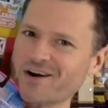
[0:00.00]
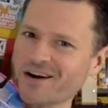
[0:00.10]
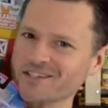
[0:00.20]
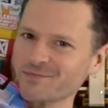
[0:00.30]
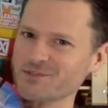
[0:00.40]

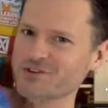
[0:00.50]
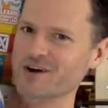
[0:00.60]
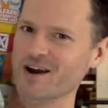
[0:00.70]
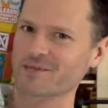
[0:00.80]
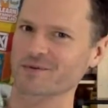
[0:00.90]
and
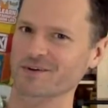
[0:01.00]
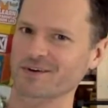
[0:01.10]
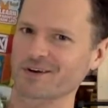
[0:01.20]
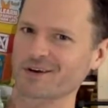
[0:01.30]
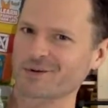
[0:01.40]
subscribe.
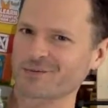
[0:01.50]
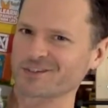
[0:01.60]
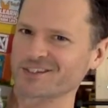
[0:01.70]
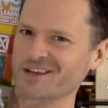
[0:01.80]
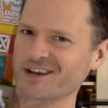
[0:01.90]
We'll
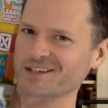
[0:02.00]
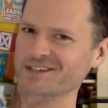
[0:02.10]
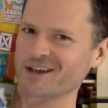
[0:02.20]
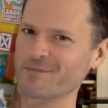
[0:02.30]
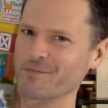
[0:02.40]
see you next
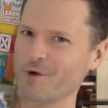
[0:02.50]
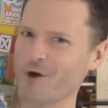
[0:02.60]
time.